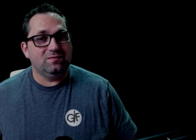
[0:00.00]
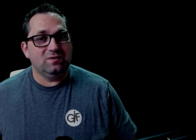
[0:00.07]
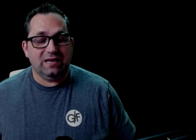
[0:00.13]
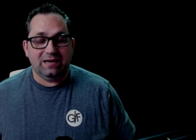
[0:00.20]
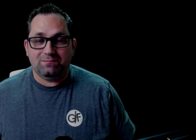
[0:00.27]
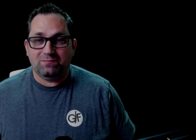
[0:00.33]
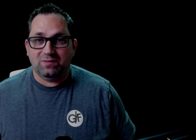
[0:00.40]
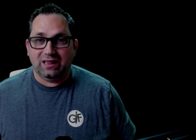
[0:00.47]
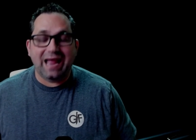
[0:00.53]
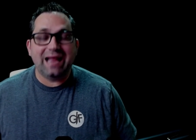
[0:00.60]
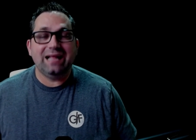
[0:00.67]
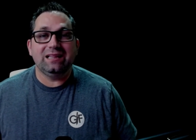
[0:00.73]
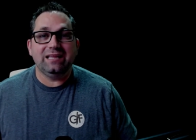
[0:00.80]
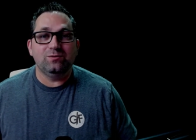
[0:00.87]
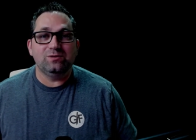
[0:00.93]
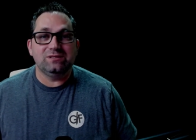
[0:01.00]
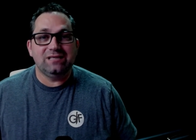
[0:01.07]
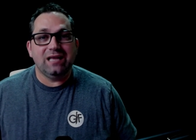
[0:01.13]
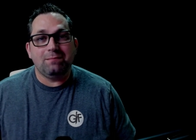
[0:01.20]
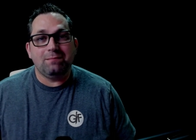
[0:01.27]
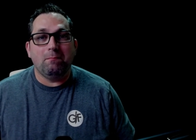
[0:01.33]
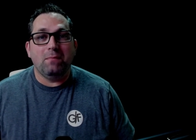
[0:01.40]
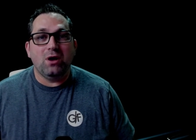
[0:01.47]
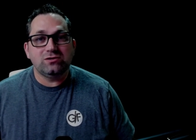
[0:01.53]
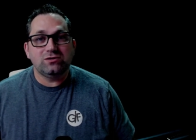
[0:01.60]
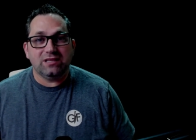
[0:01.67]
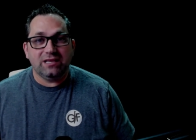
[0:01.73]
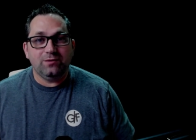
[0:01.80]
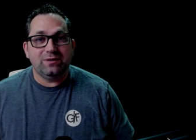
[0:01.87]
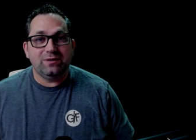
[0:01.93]
It likely was done
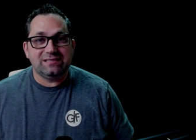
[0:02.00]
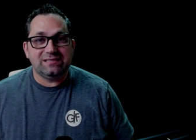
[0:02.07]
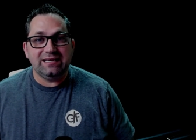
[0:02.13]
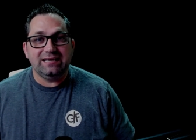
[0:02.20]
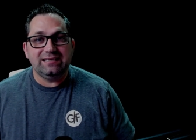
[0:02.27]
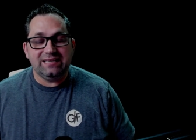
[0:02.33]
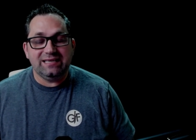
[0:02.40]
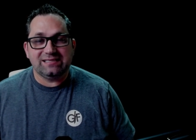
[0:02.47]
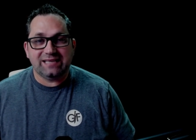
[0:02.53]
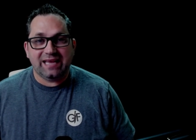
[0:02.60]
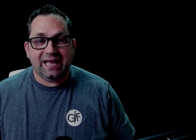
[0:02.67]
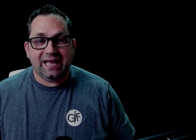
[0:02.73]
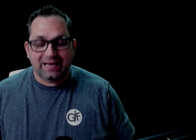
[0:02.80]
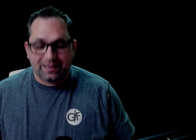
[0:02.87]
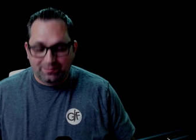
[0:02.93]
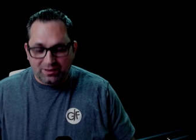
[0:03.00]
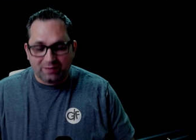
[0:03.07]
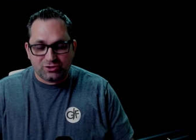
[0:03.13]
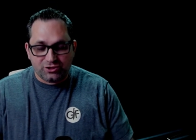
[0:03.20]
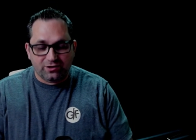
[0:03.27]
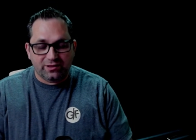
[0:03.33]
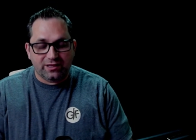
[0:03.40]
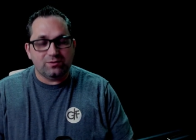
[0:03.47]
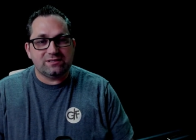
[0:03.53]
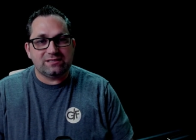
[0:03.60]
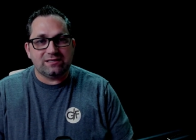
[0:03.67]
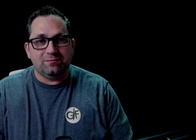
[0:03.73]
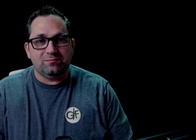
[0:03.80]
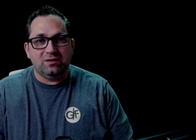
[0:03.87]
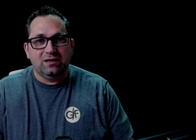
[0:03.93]
mostly with CT scan. I'm sure there was
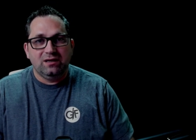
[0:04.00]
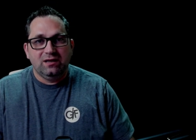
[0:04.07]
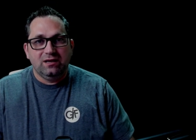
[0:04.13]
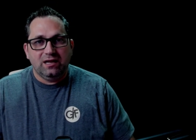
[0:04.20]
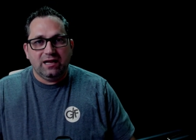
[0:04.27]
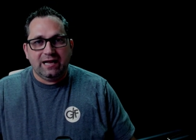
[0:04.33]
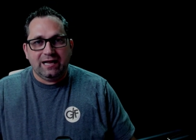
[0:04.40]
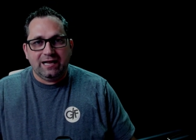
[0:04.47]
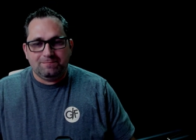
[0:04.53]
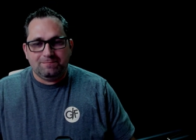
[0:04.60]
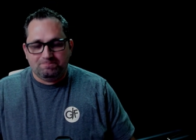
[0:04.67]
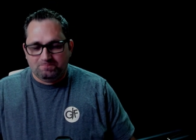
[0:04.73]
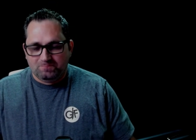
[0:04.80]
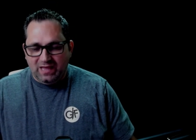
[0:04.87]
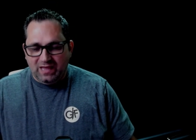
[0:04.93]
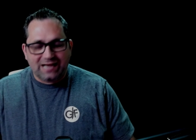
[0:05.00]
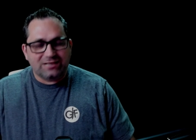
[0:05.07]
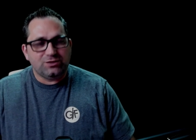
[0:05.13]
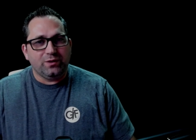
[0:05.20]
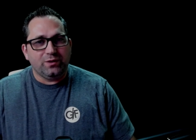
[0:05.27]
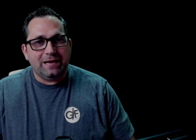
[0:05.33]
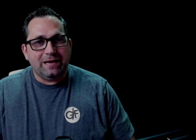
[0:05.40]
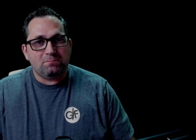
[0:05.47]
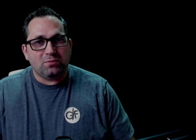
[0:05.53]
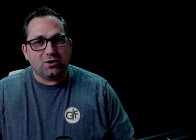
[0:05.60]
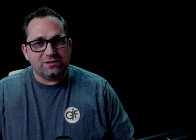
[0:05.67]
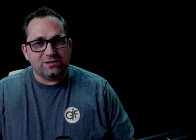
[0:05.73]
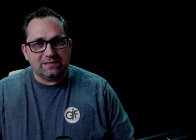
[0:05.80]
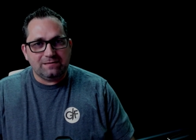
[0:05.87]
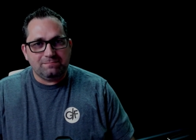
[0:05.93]
some actual
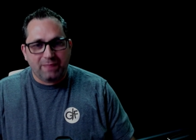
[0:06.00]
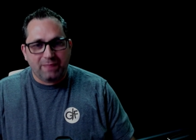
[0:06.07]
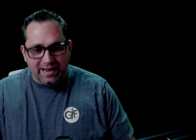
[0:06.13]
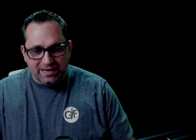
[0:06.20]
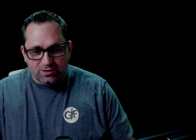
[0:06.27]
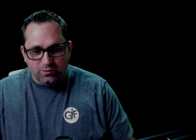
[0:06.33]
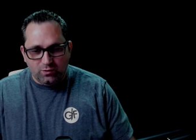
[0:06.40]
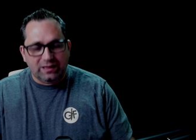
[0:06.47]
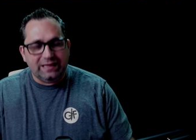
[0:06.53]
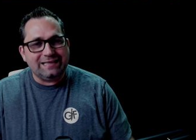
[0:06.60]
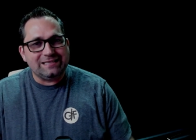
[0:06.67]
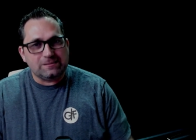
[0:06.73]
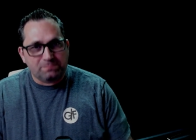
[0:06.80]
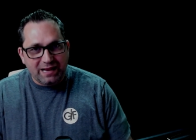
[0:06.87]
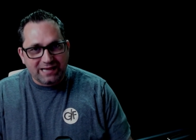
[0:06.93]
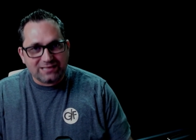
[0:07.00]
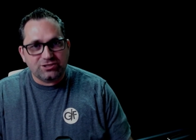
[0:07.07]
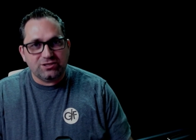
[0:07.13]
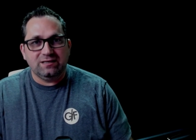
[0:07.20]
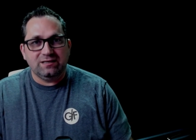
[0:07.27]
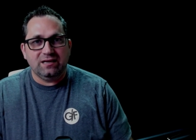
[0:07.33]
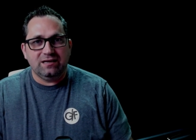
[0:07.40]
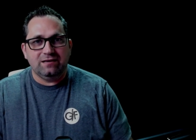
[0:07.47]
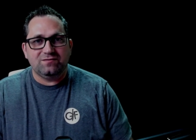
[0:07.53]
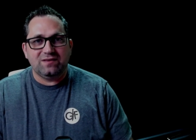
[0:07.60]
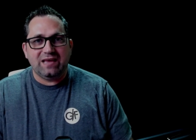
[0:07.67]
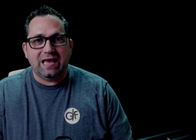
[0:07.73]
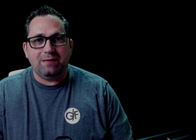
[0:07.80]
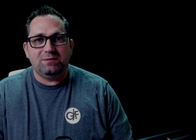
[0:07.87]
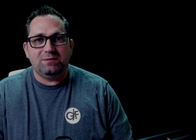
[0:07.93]
in-person manual inspection of
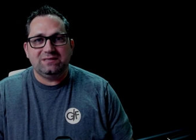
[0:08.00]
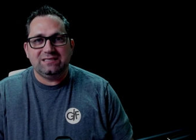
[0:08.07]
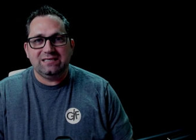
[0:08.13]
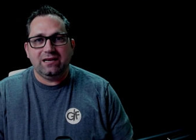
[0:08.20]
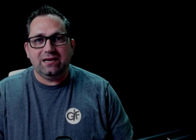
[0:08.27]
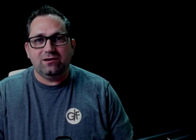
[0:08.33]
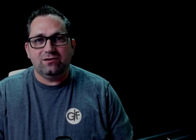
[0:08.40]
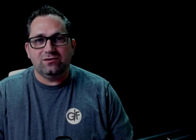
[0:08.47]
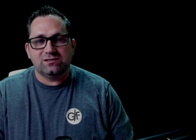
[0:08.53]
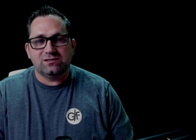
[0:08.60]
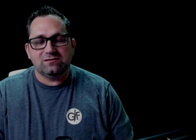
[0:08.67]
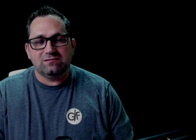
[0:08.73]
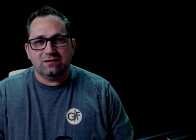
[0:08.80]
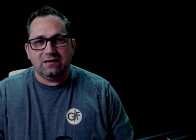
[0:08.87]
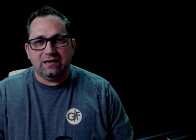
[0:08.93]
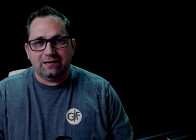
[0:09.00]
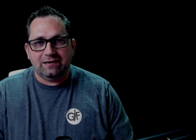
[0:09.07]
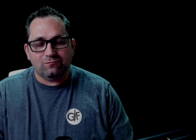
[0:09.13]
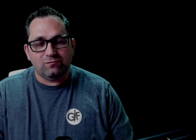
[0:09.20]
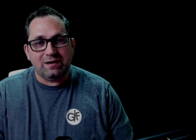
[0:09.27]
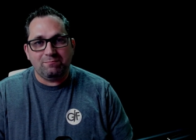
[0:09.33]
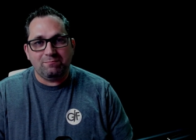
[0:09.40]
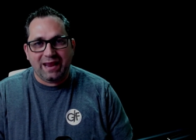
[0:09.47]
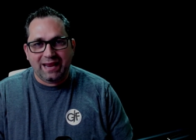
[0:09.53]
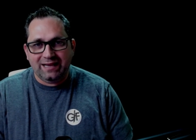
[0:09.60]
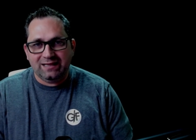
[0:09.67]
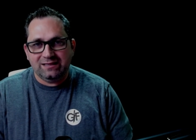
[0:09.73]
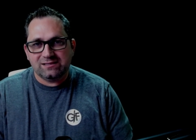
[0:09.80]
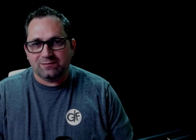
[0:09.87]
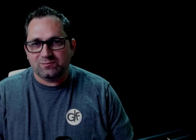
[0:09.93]
Gabby Petito's
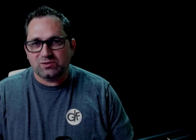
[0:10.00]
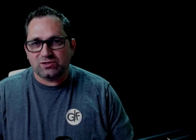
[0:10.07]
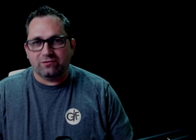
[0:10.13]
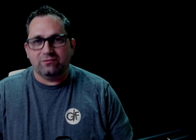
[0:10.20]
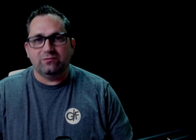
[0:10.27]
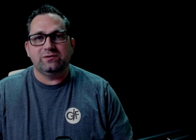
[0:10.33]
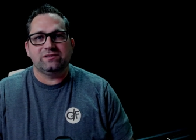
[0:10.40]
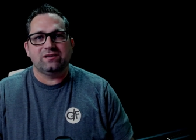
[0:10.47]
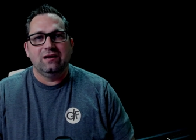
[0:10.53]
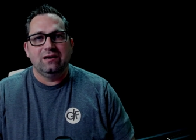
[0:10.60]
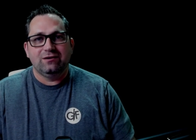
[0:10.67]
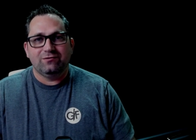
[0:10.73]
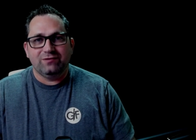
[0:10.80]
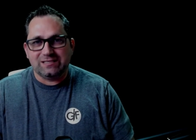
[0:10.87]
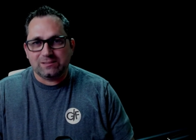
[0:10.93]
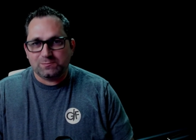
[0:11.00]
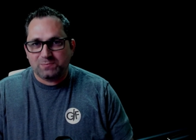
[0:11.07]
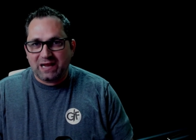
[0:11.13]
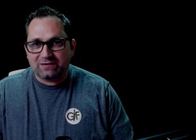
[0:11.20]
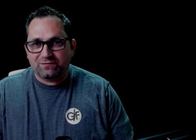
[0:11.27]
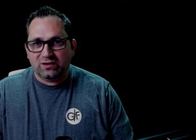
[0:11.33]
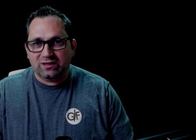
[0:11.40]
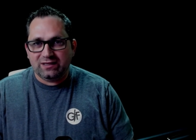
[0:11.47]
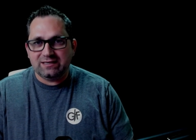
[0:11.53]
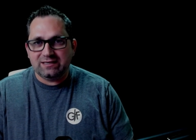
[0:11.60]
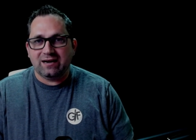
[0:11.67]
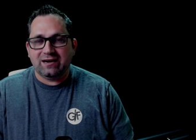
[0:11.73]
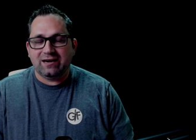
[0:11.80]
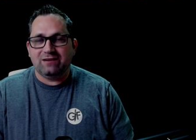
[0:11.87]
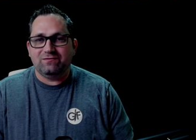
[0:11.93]
remains. I'm sure it was respectful and
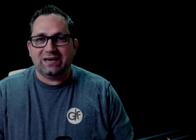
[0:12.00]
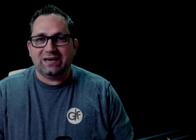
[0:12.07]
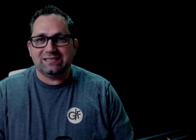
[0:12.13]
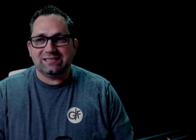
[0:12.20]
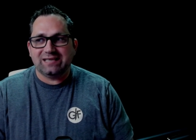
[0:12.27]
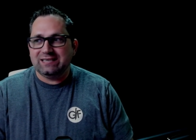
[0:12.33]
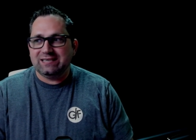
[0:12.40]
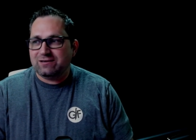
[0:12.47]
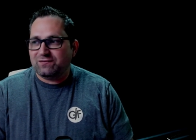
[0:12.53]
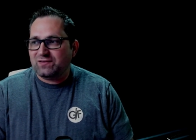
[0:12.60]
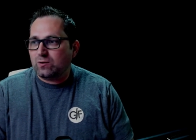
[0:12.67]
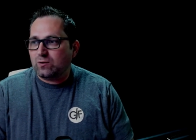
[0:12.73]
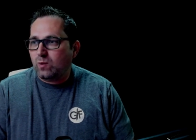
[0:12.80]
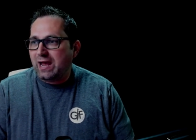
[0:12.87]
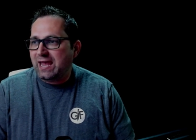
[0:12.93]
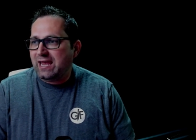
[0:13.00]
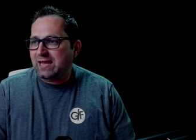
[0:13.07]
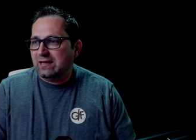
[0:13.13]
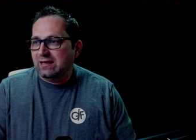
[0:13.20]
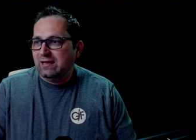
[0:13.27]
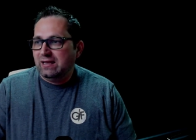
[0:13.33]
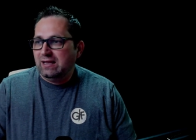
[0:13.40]
done in a very scientific way.